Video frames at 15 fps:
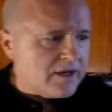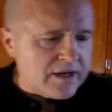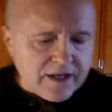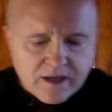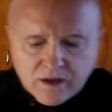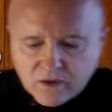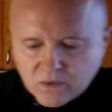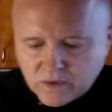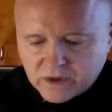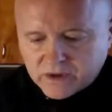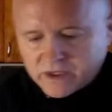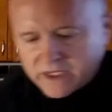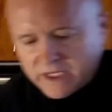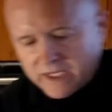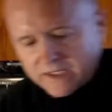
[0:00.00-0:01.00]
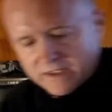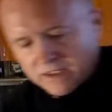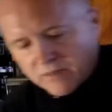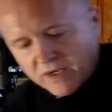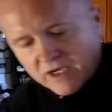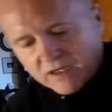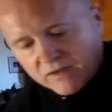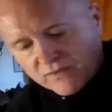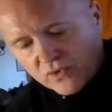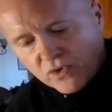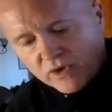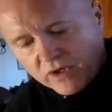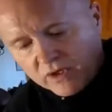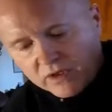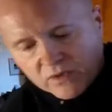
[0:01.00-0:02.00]
and now we're going to add some olive
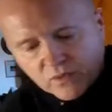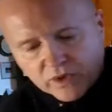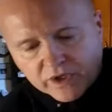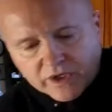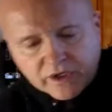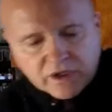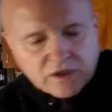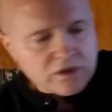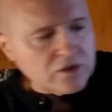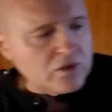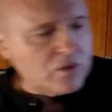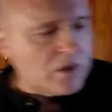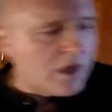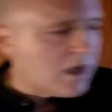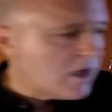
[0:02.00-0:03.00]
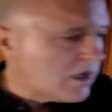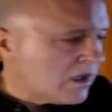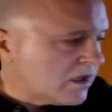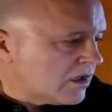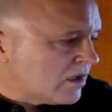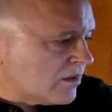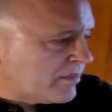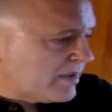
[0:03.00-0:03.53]
oil, and we're going to do our